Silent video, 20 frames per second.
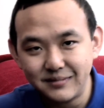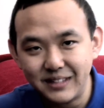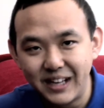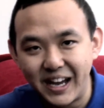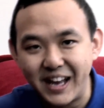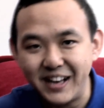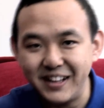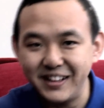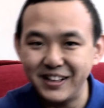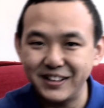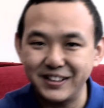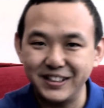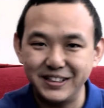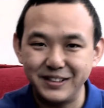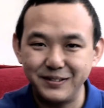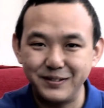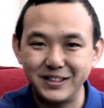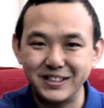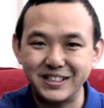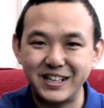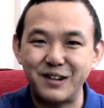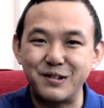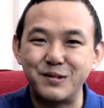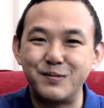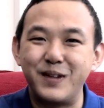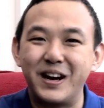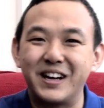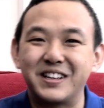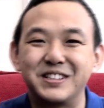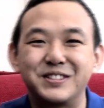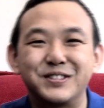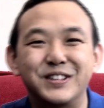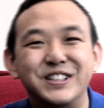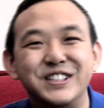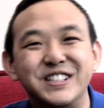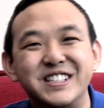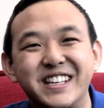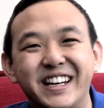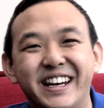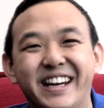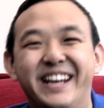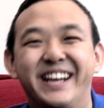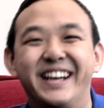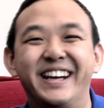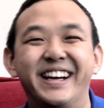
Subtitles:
in that 30 minutes, I would practice what to say.